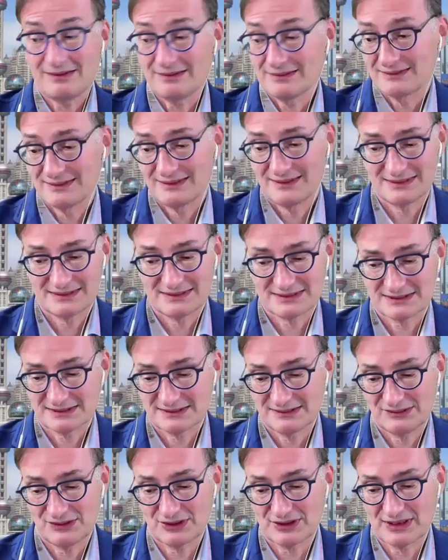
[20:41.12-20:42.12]
it's a
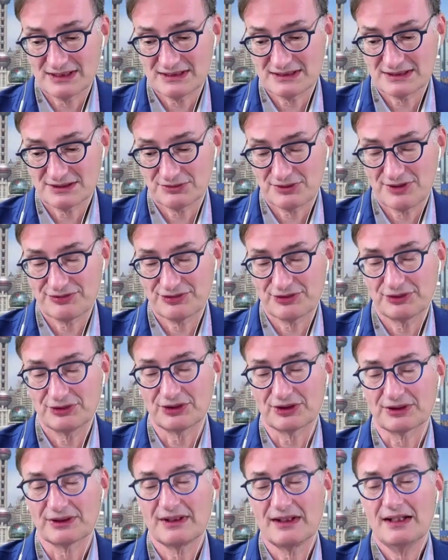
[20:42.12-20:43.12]
revolution.
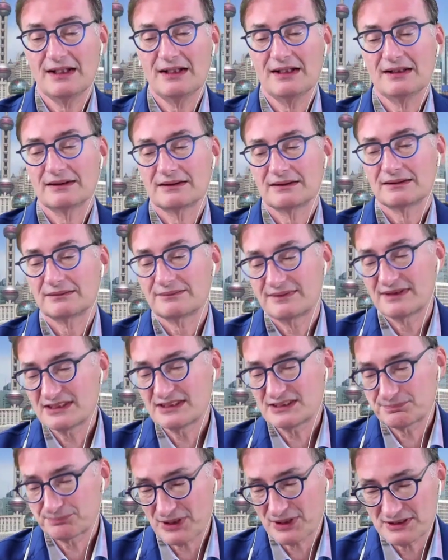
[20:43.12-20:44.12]
Look, this
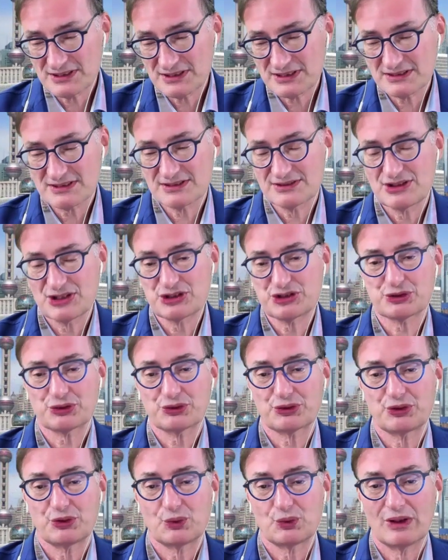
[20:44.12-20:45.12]
brings us to digital
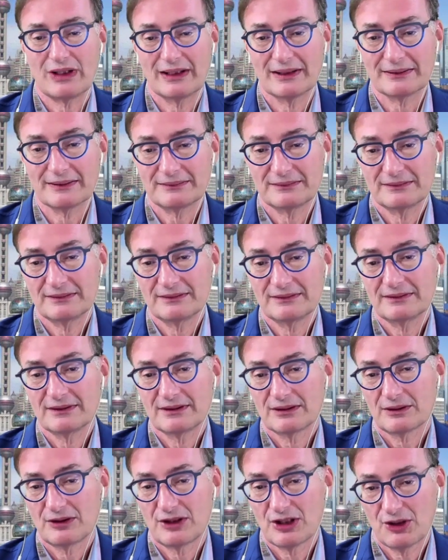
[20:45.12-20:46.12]
yuan.
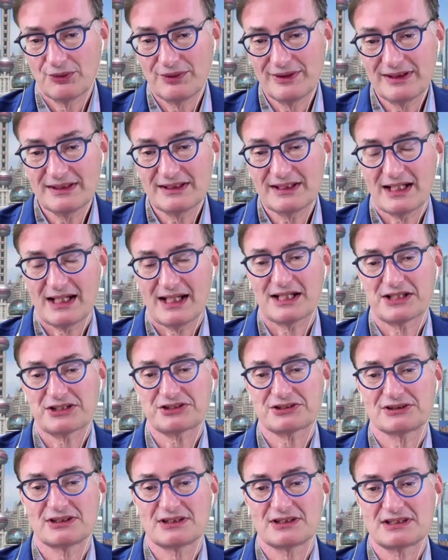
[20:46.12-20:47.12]
Going
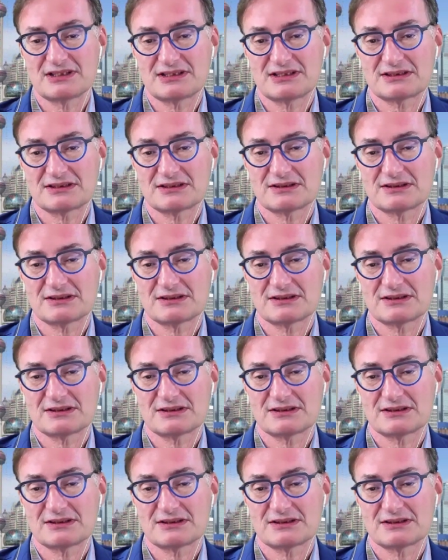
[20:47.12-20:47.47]
cashless